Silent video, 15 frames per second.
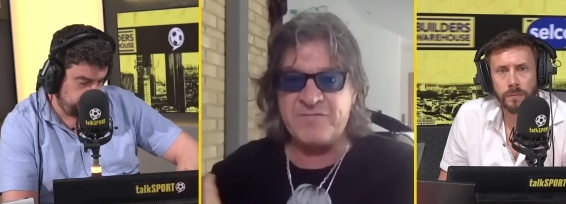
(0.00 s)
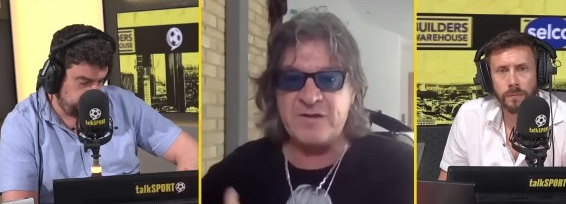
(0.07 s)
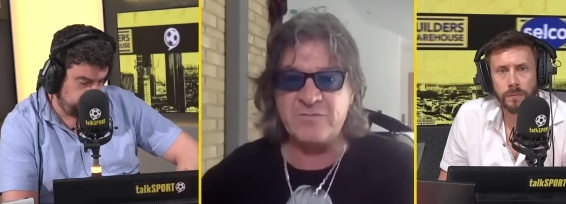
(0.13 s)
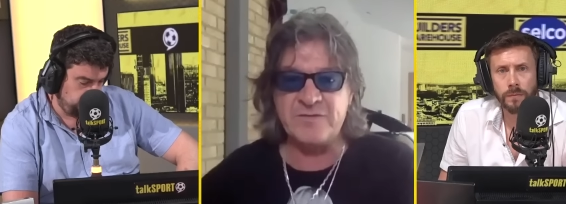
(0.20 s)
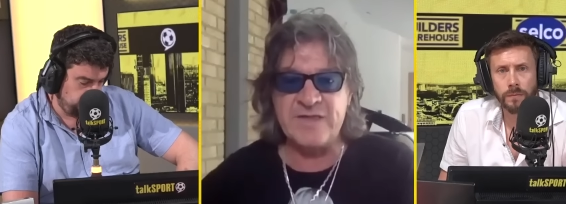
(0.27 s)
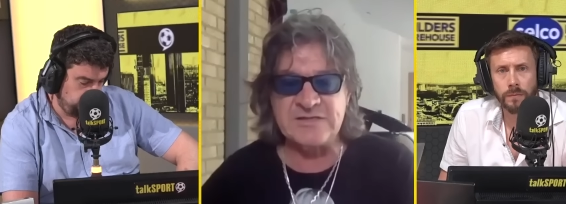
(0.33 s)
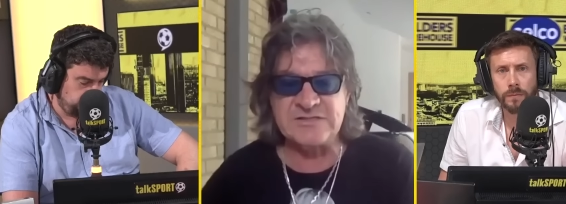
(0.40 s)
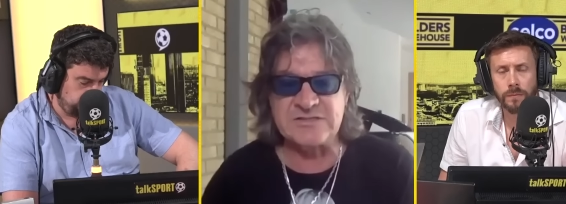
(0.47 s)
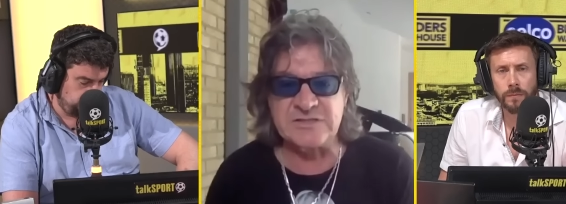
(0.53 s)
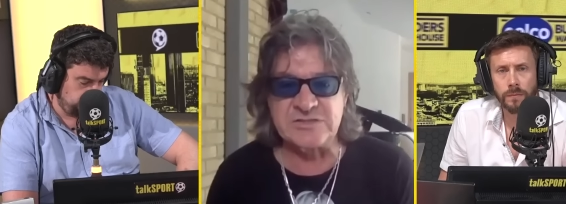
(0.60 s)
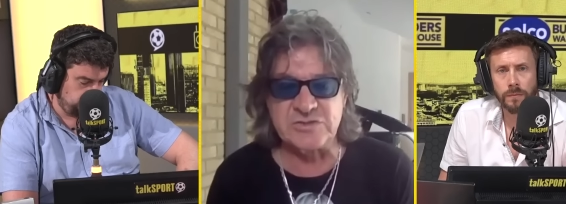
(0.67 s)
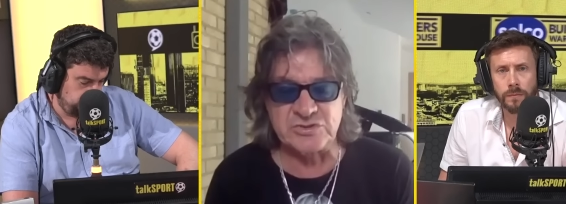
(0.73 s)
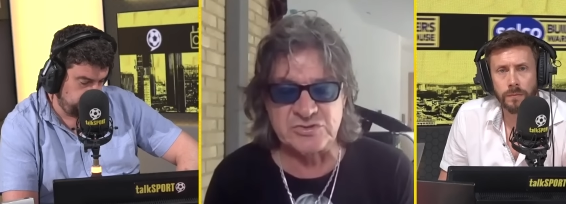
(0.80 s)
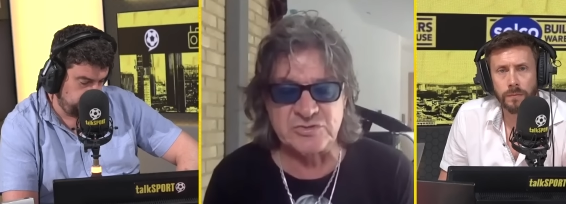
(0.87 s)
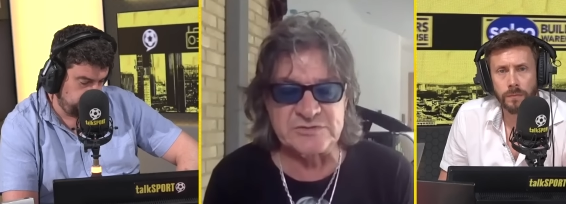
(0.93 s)
Speaker 1: with Anthony
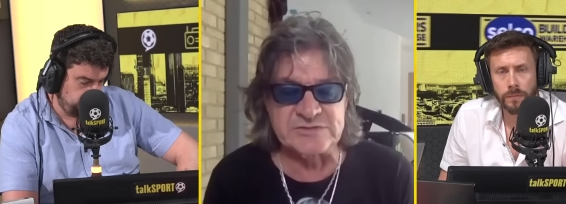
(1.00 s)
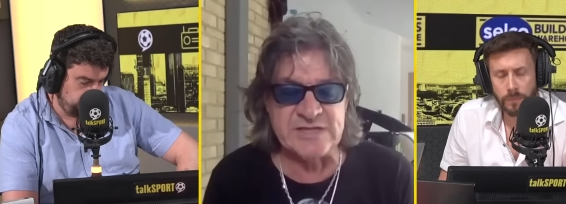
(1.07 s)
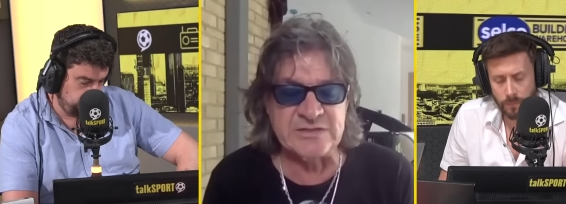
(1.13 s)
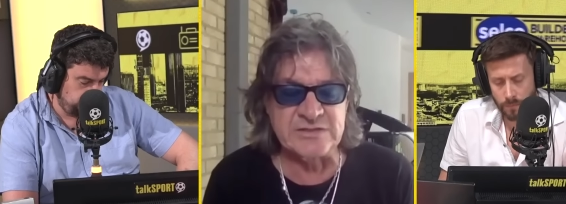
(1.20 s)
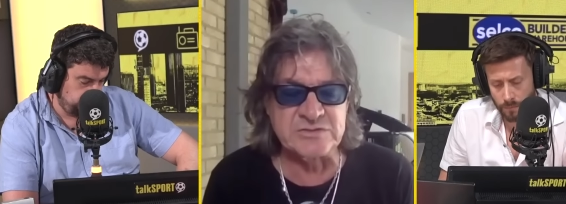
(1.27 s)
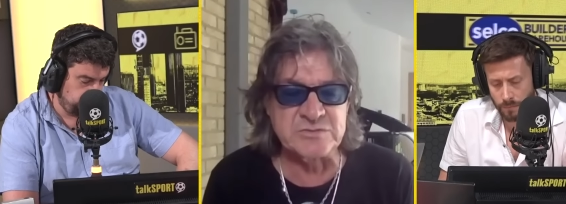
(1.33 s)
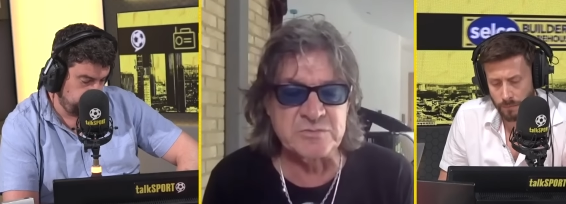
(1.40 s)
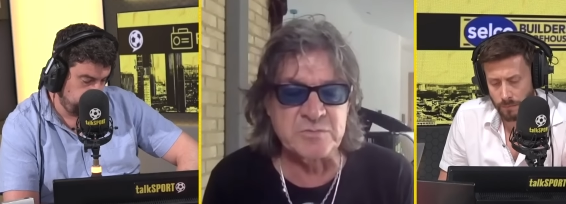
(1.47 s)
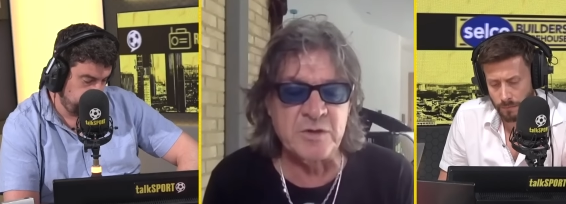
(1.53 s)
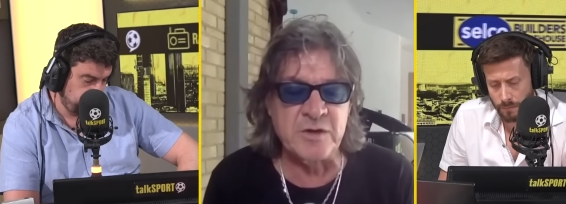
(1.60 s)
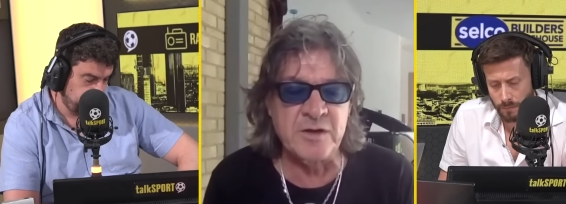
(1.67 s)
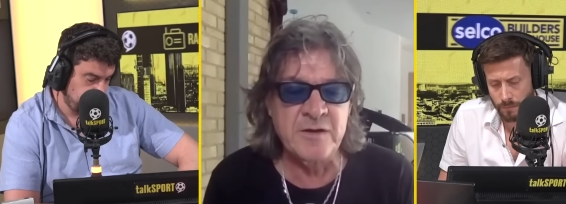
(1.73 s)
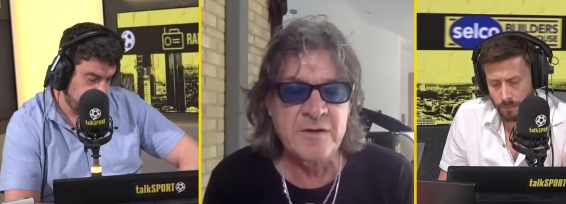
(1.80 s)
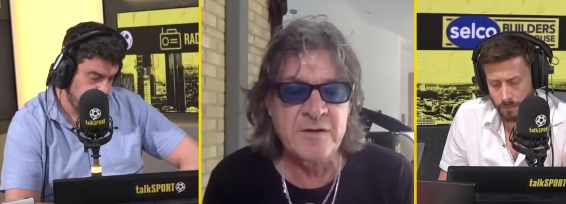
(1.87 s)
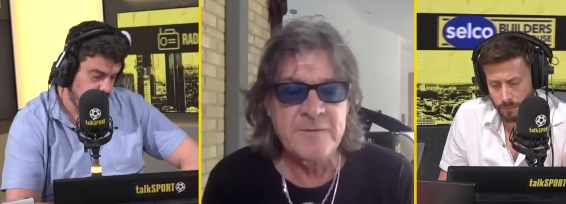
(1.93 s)
Joshua and Daniel Dubois.
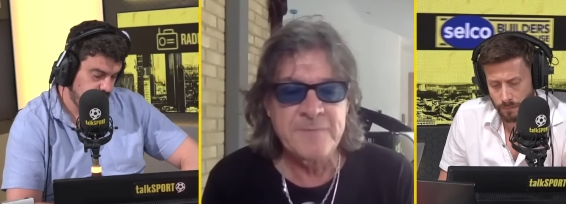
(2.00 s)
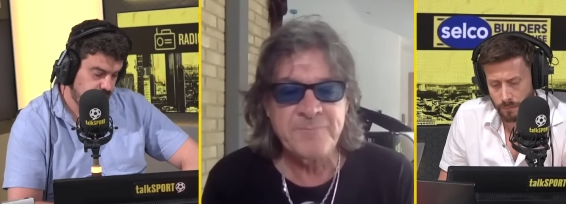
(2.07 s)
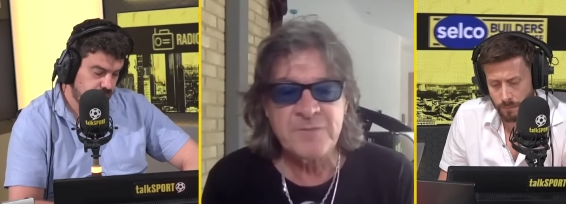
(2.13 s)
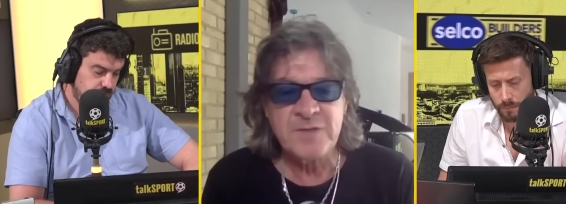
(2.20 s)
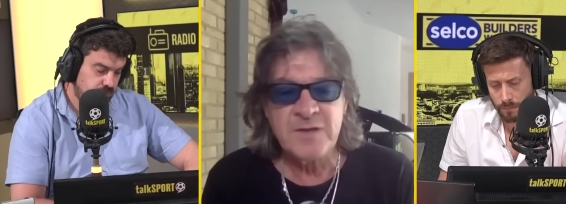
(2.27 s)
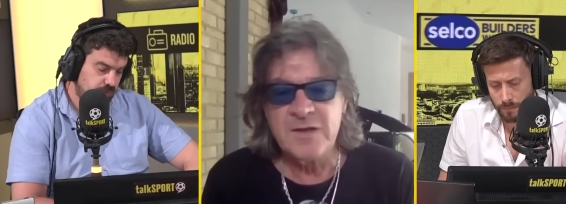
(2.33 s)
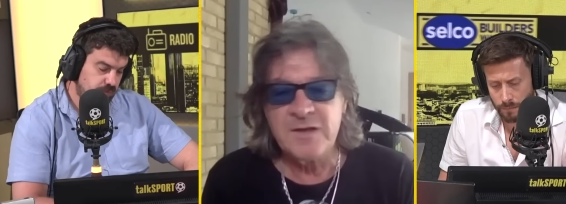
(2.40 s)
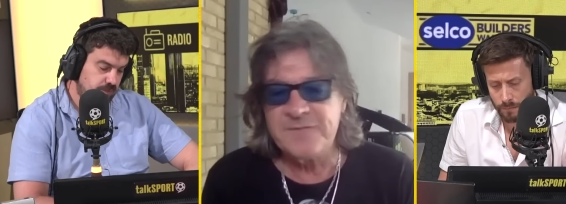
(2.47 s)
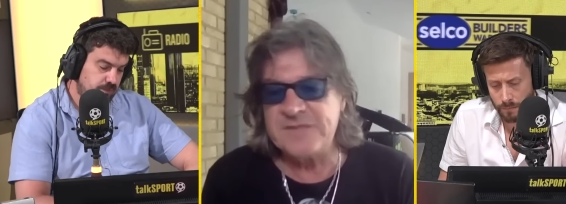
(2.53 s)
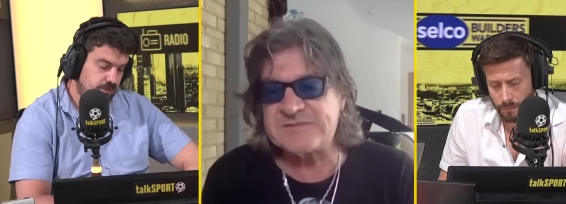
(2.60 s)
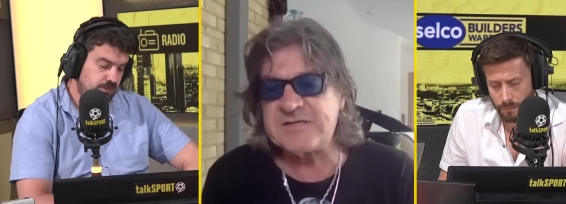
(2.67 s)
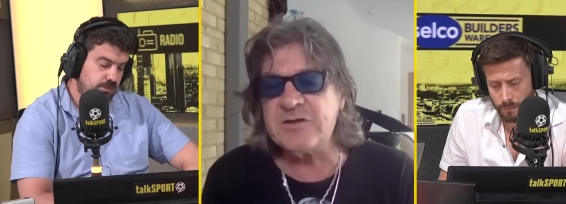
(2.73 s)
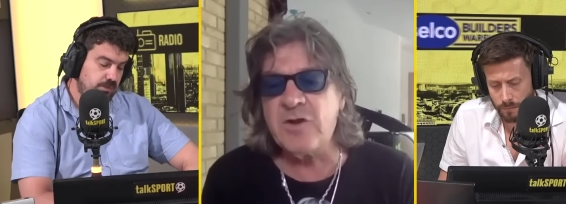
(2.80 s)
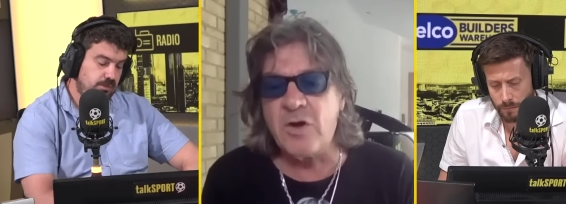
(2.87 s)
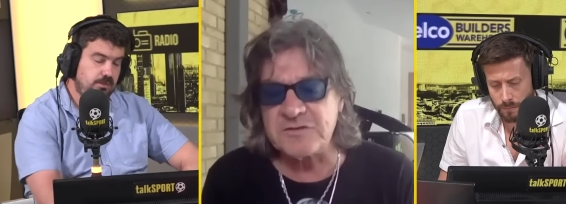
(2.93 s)
There's
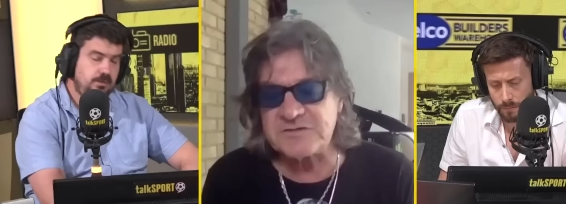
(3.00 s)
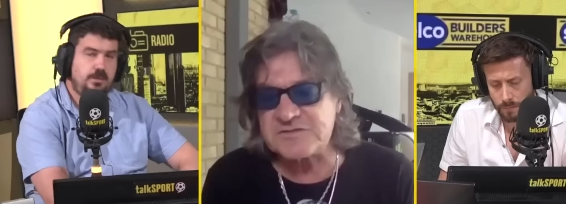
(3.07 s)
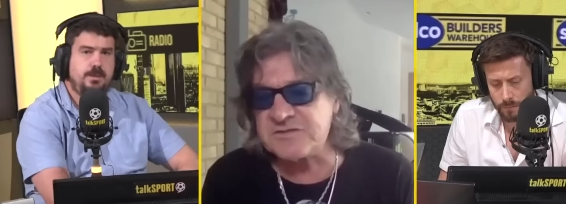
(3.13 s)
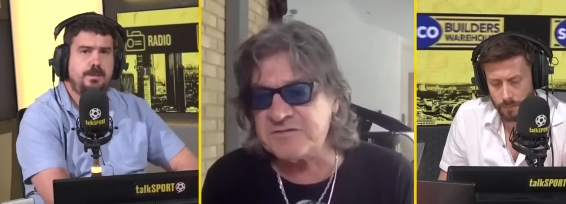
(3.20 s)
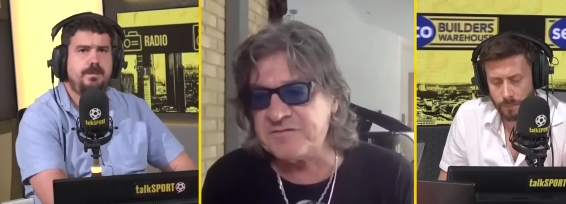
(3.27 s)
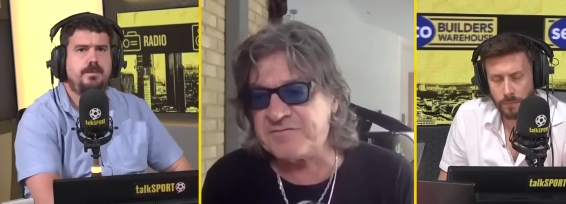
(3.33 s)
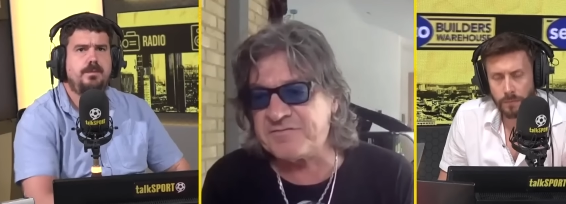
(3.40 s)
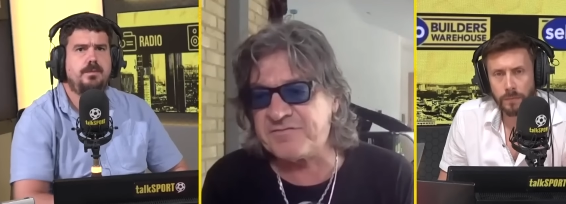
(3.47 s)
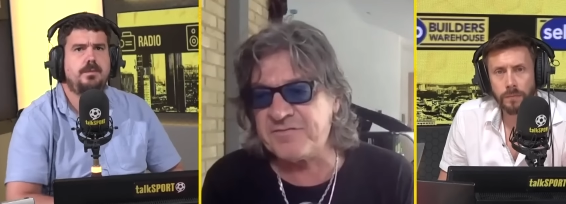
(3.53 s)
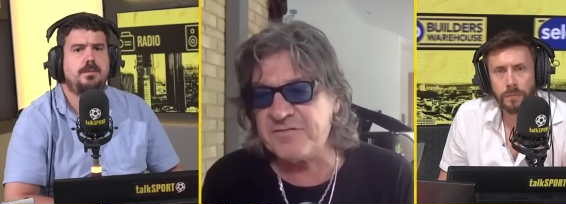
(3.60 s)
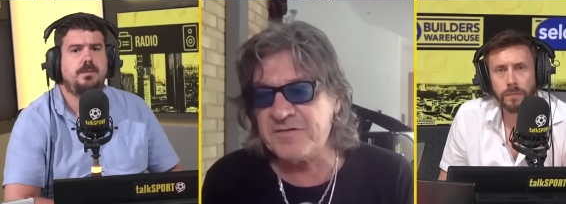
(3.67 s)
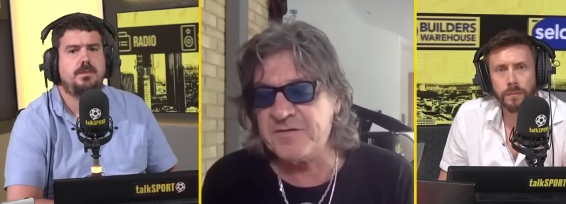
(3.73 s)
lots of